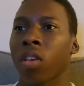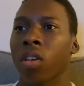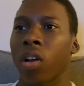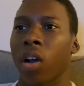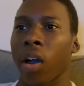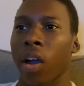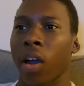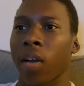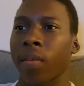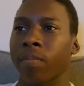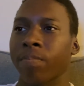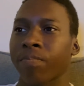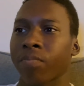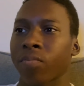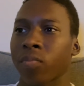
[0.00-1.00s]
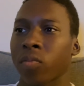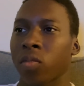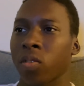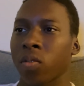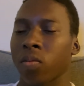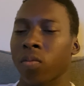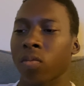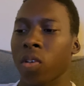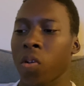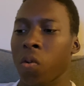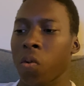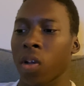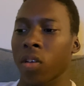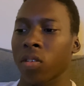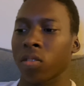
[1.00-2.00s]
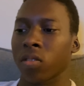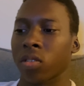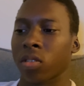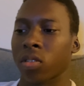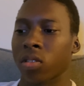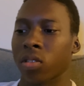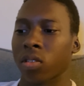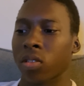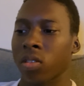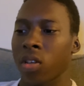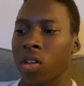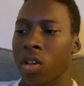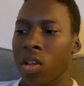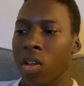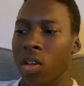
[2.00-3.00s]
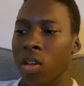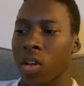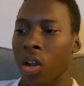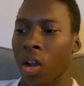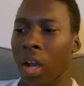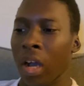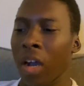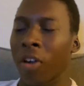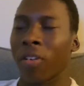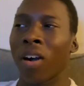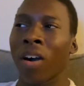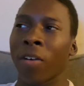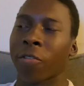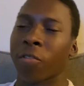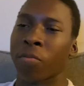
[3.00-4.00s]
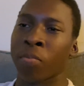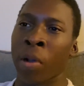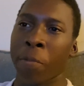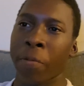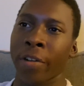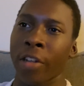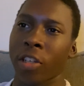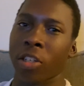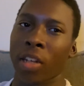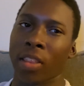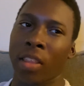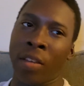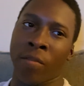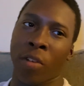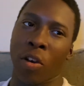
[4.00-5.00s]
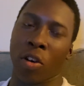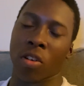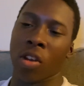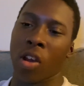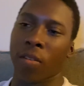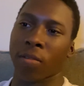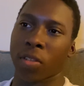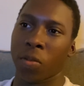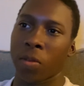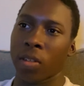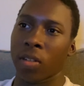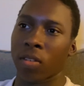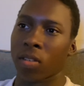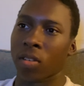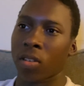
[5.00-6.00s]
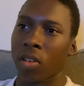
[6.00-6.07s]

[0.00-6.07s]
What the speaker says: Who else? My prediction, I think Volkanovski wins.